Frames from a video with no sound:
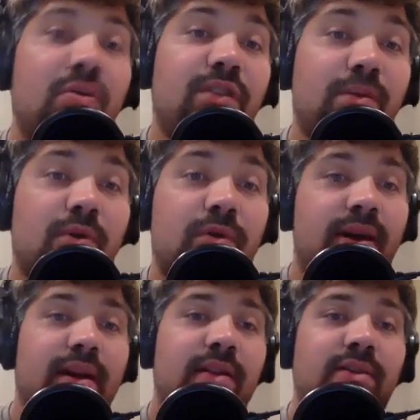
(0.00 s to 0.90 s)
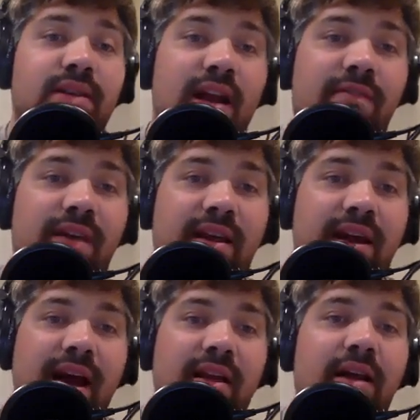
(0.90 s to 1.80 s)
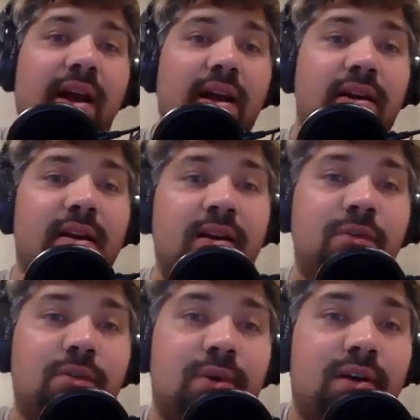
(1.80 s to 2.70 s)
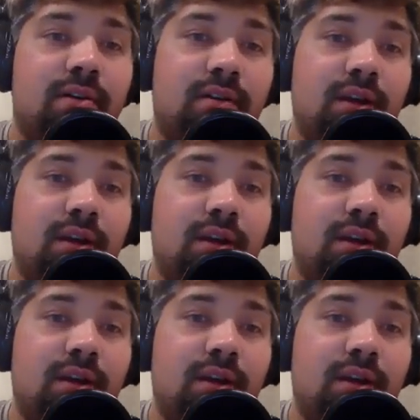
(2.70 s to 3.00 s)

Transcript: of them already. There's kind of that guideline, if you will.